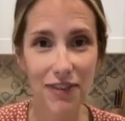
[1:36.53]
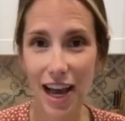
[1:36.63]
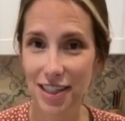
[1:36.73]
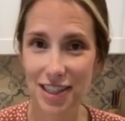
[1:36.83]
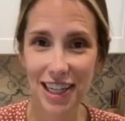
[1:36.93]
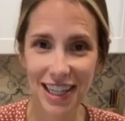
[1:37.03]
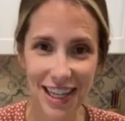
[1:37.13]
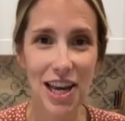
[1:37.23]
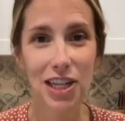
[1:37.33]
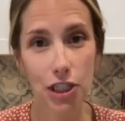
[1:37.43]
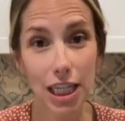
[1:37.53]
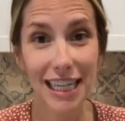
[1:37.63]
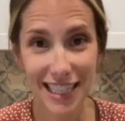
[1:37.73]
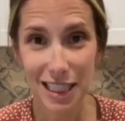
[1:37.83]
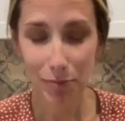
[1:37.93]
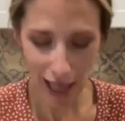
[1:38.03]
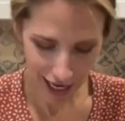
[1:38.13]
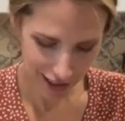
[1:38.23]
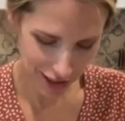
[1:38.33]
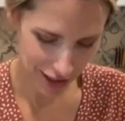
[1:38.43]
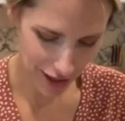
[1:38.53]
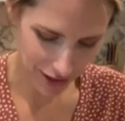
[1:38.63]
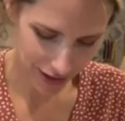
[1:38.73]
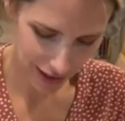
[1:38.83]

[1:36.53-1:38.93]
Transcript: fast, you're gonna get splashed. So